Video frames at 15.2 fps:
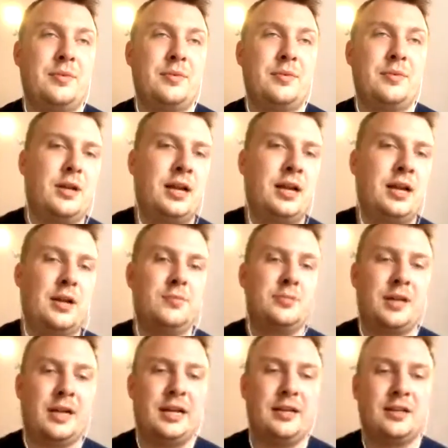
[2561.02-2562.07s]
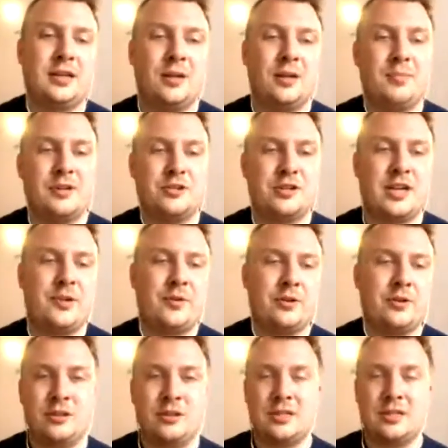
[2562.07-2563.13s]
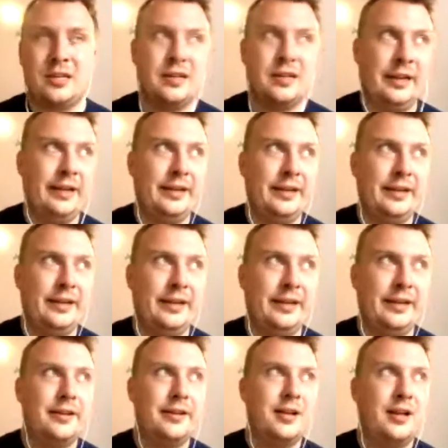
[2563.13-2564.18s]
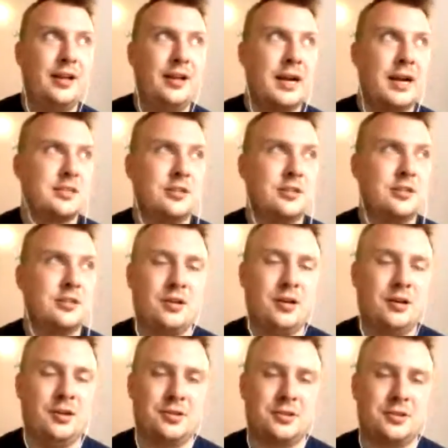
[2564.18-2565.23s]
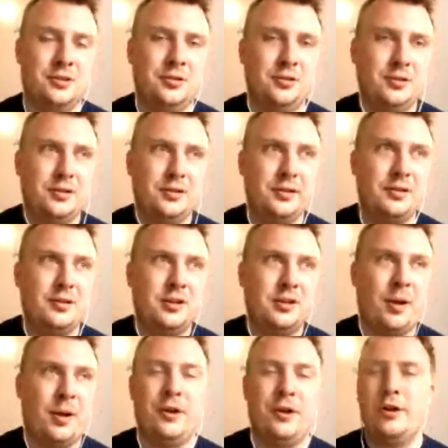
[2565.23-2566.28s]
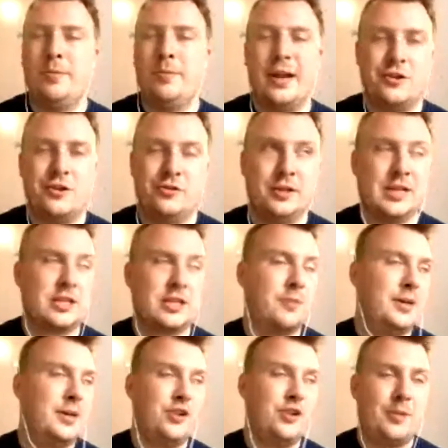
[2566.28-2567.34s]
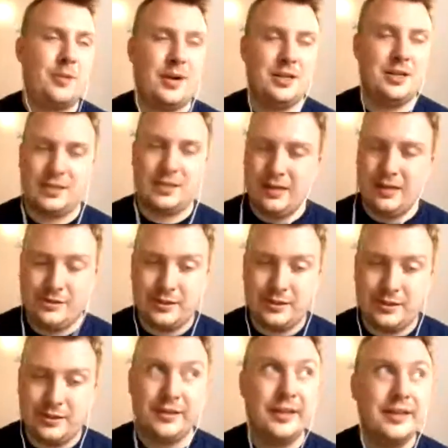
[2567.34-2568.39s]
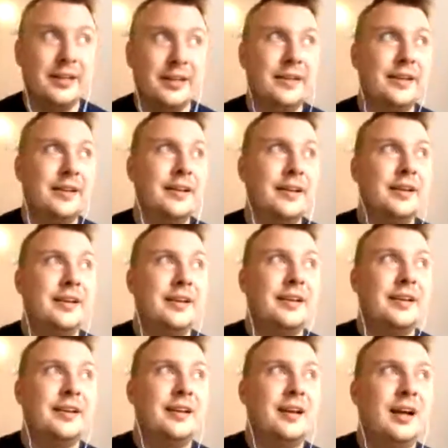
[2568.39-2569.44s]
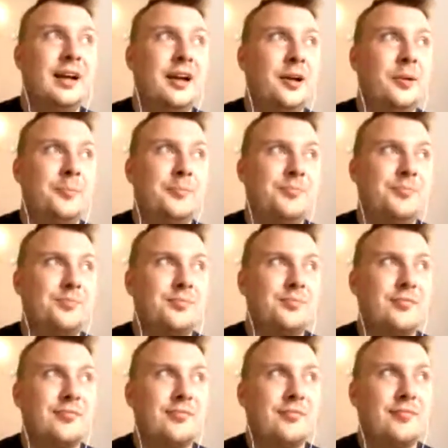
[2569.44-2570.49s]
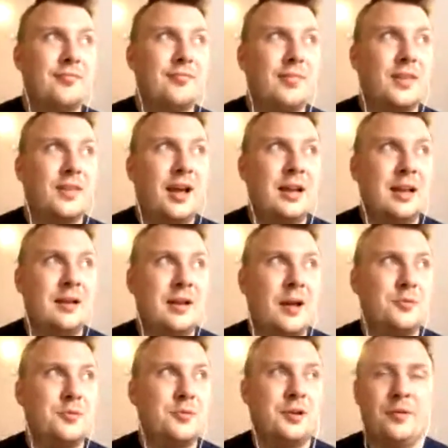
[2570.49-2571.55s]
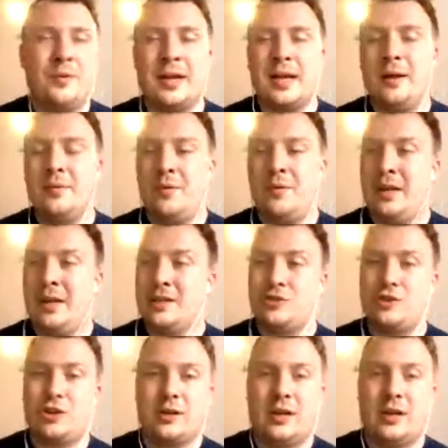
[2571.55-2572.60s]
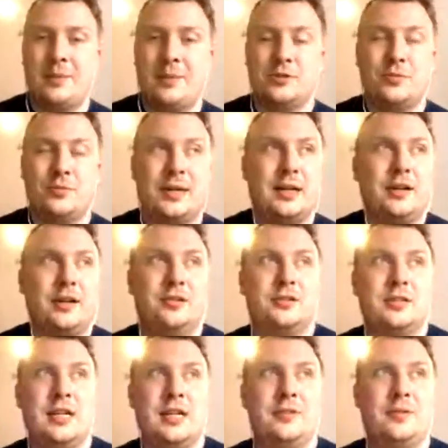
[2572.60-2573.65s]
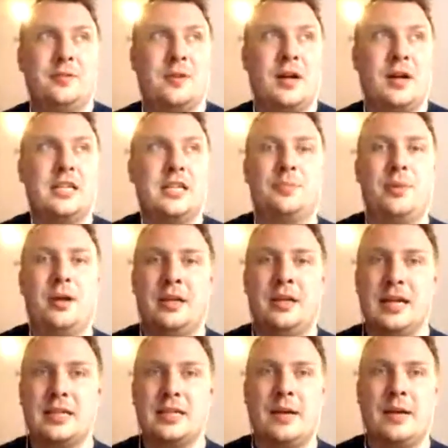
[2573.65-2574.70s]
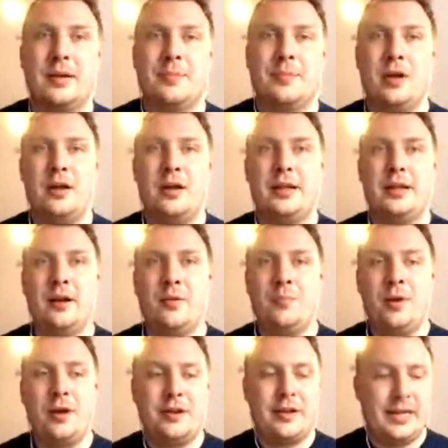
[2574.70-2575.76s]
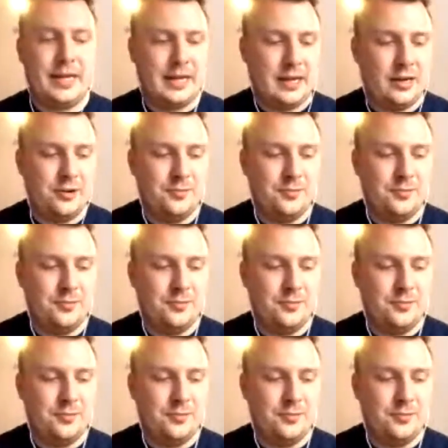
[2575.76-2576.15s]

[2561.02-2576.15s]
with the player. Then come match day 1 on a Sunday against Newcastle, no matter who the manager is, that's going to be a tricky place to go to. And then when there's a shocker happens, we lose, and then going into the next game and Burnley at home,